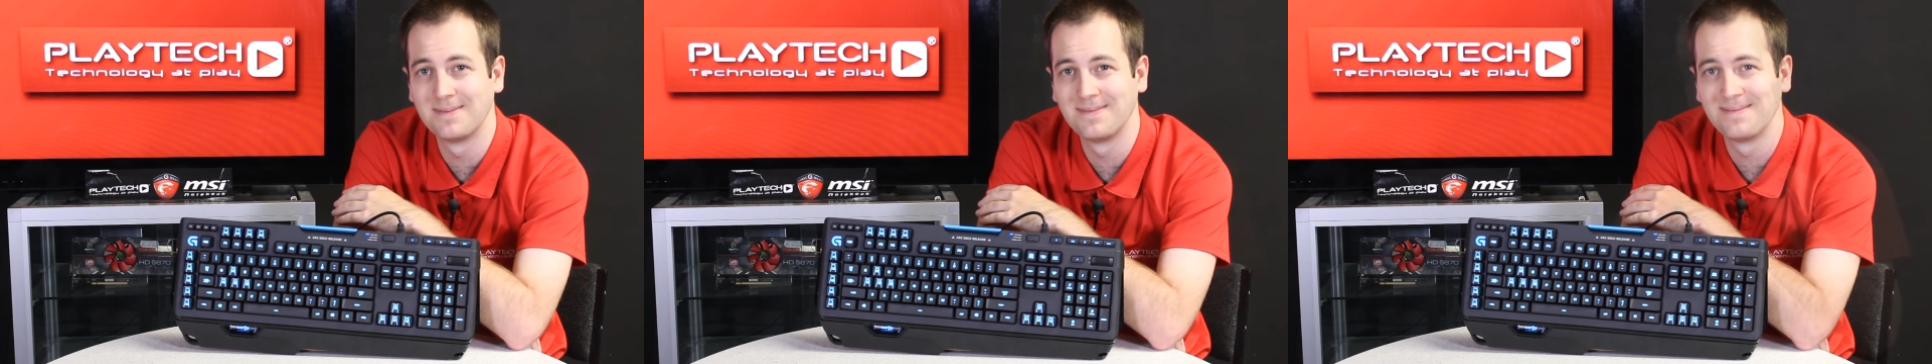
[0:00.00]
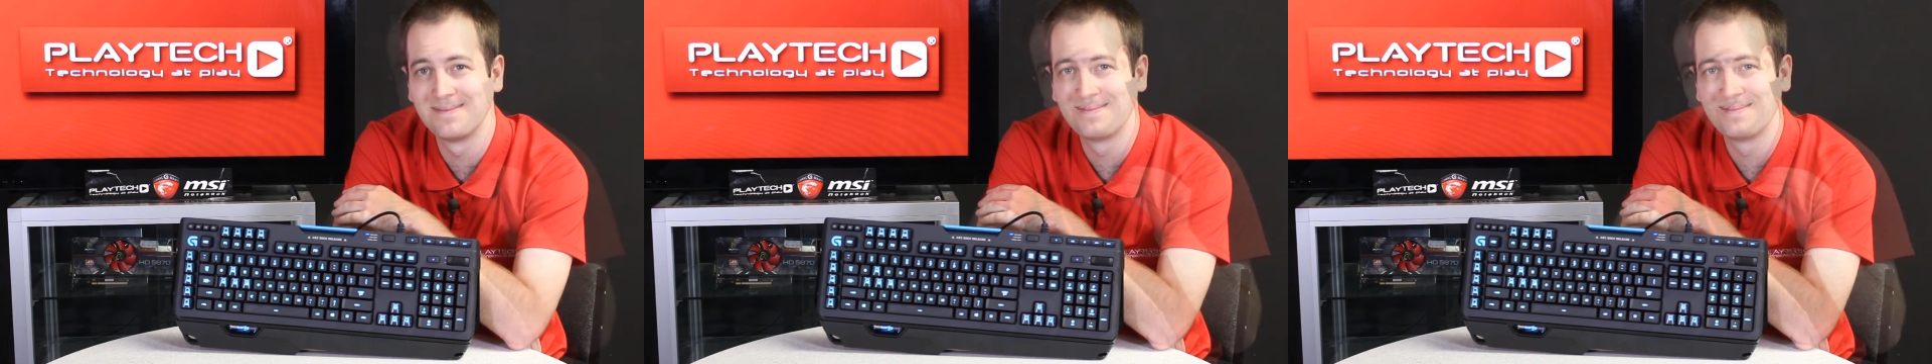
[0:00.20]

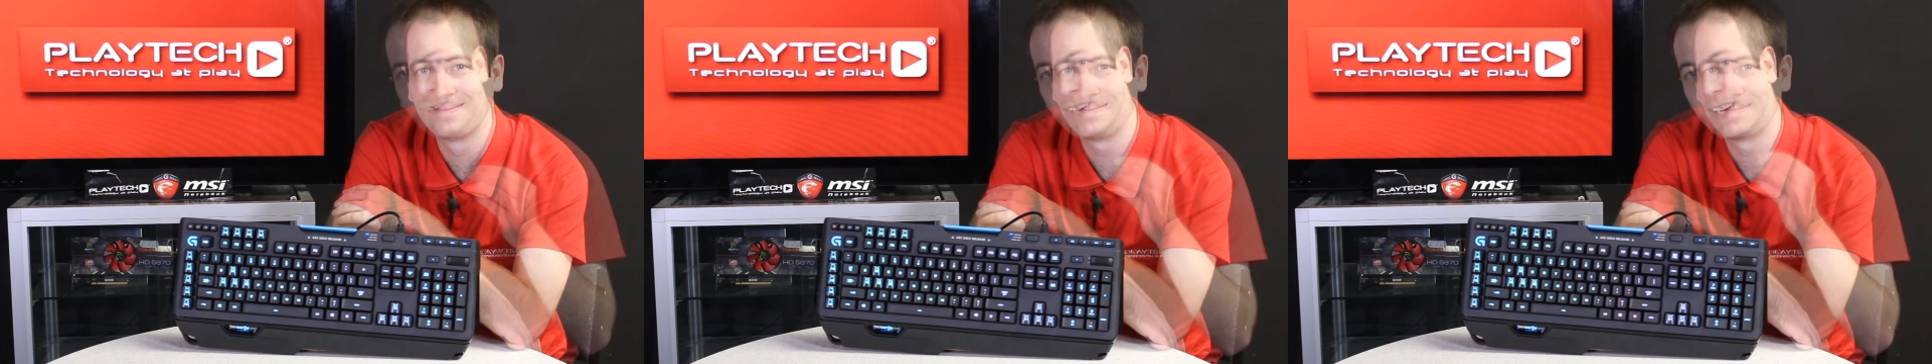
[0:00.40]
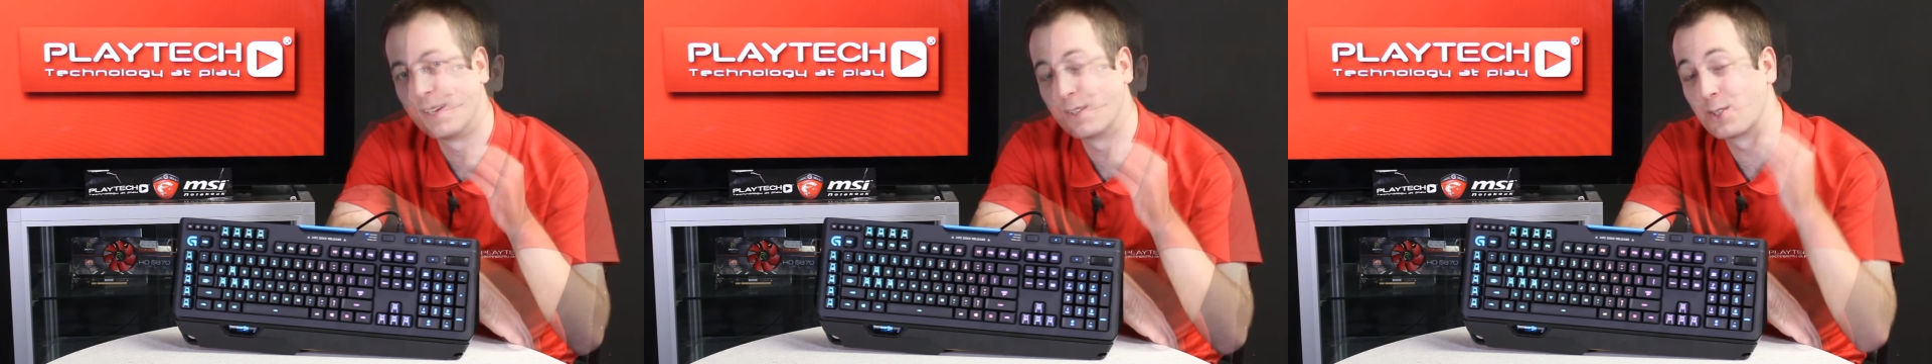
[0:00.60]
Moving
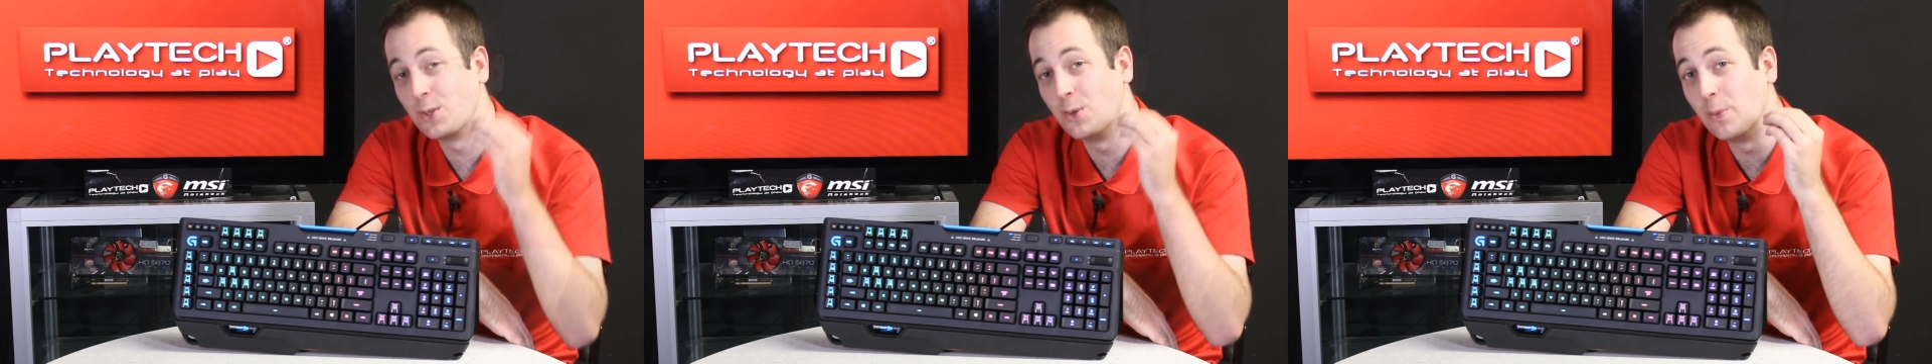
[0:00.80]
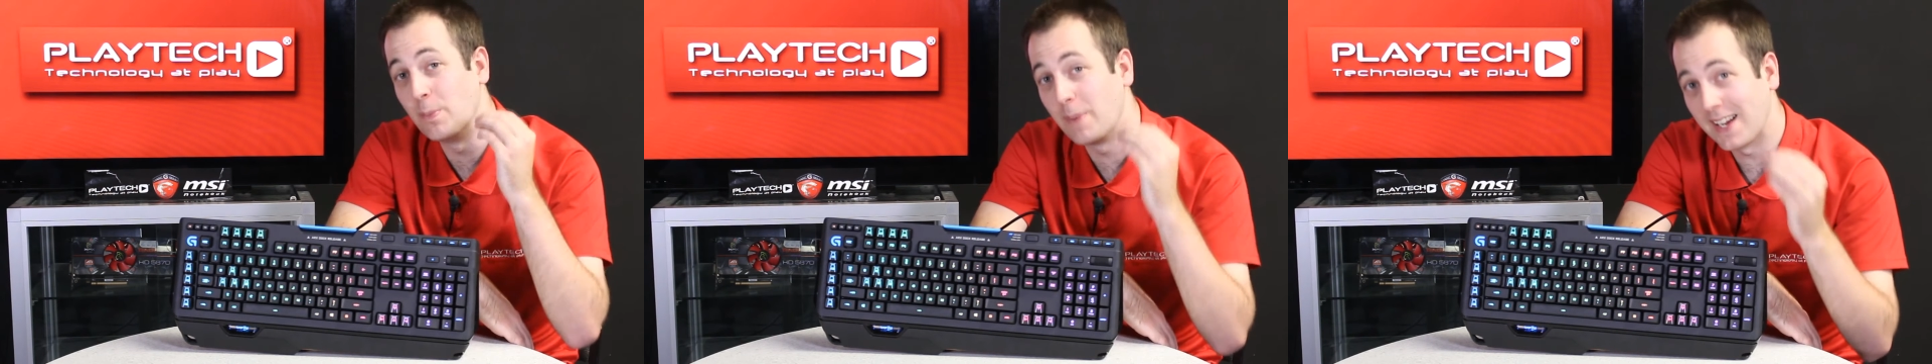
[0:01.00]
on now
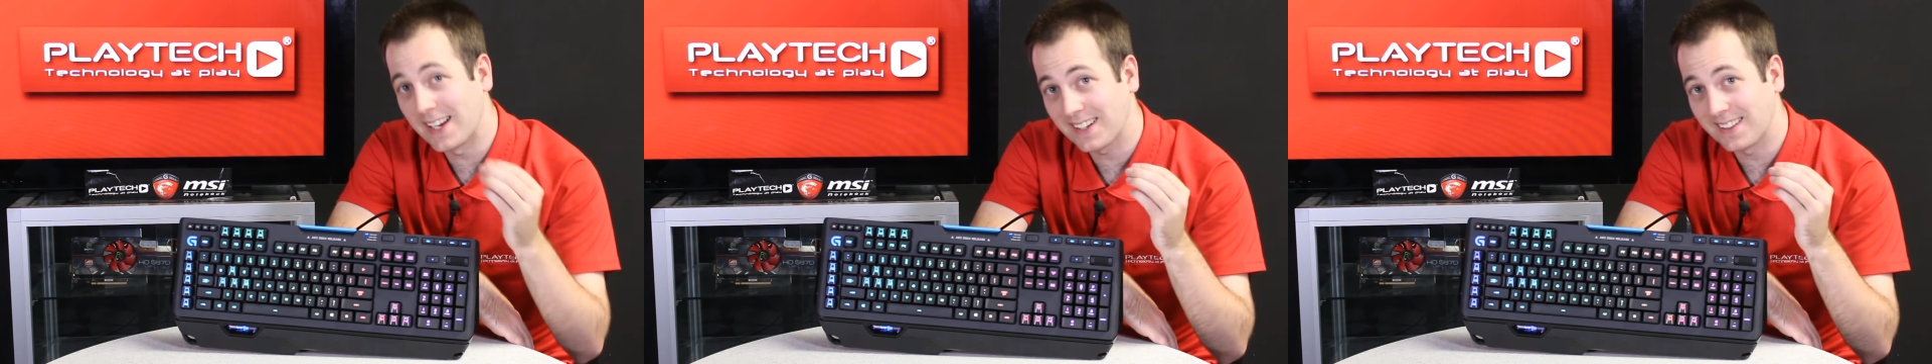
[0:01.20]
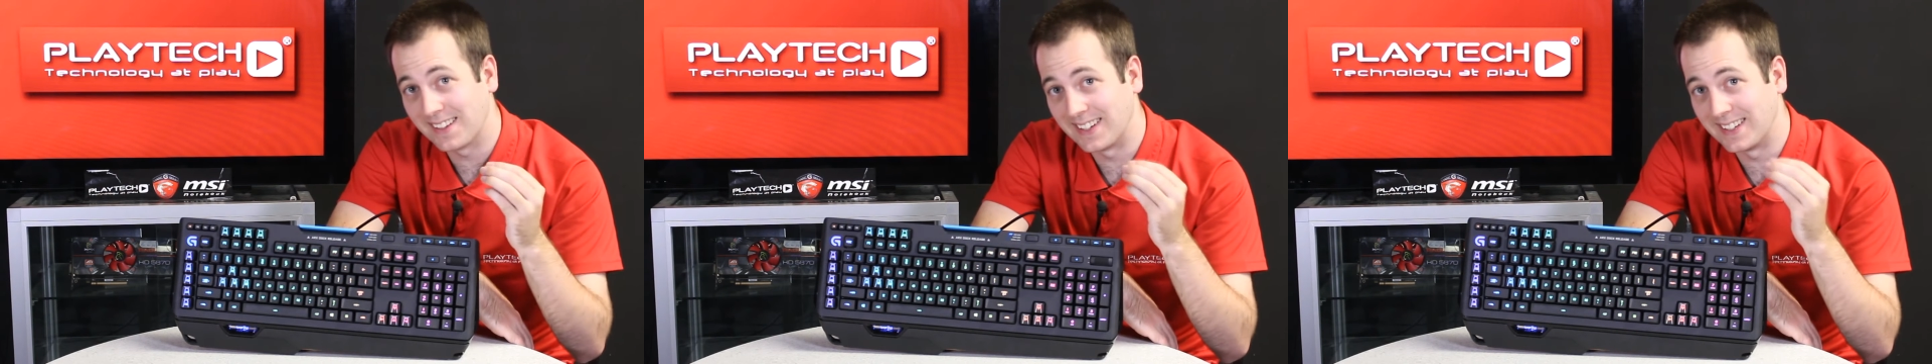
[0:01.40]
to
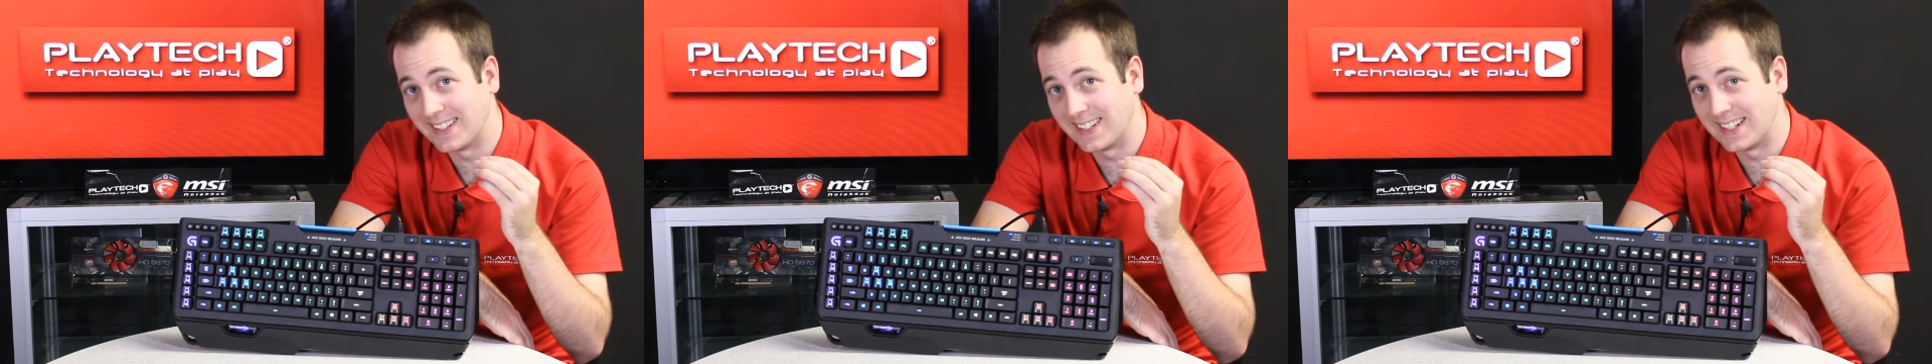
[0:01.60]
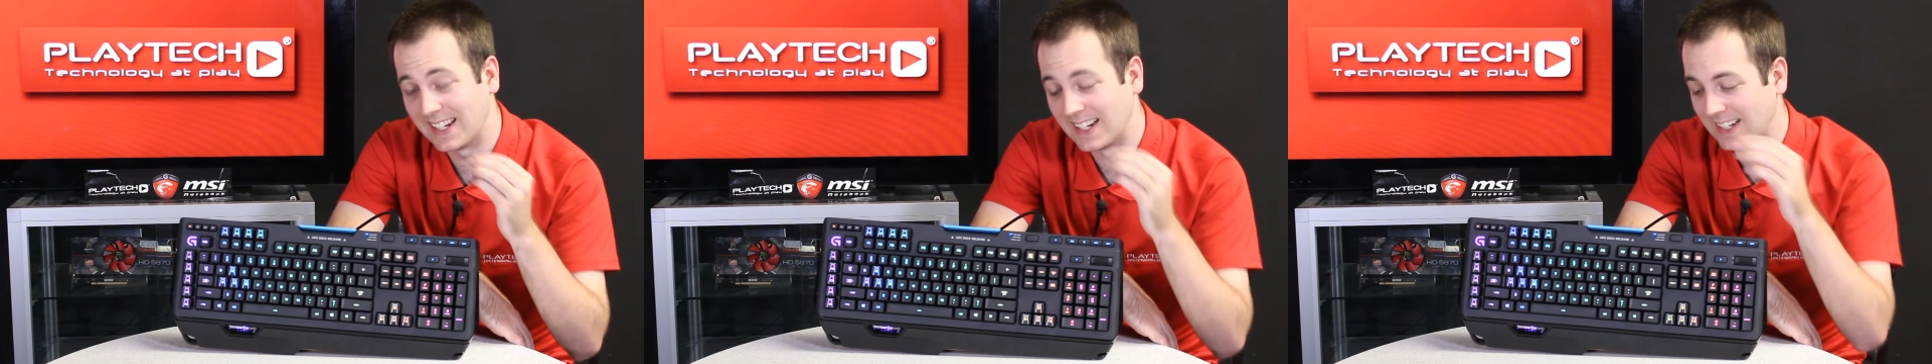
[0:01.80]
backlighting,